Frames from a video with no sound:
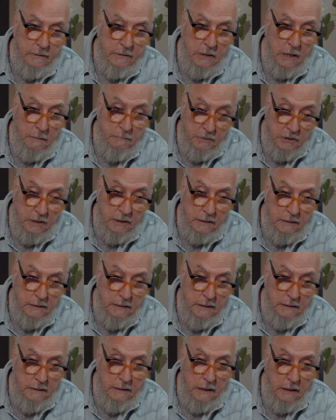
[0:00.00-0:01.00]
subject
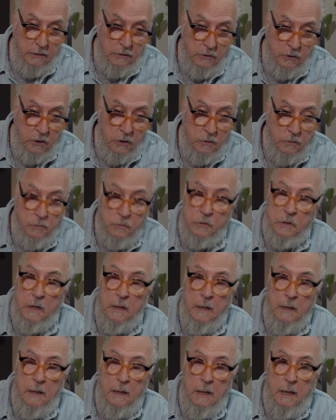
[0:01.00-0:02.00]
that I chose
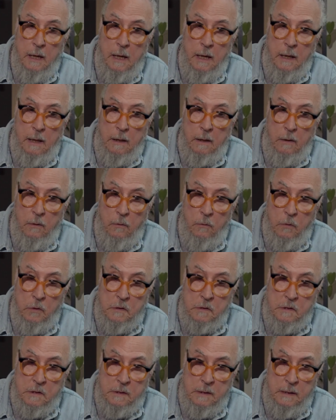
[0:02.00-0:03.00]

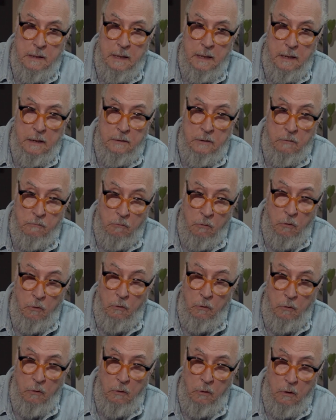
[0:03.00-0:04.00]
was the
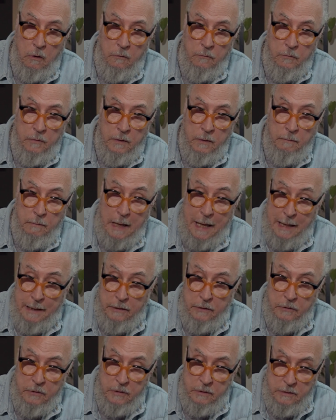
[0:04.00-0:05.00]
role of the
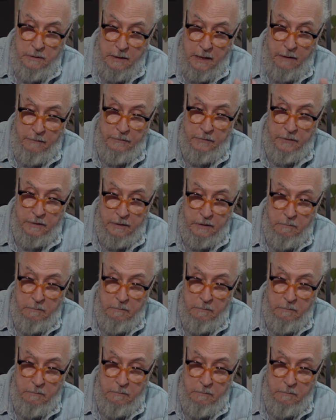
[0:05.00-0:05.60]
100 African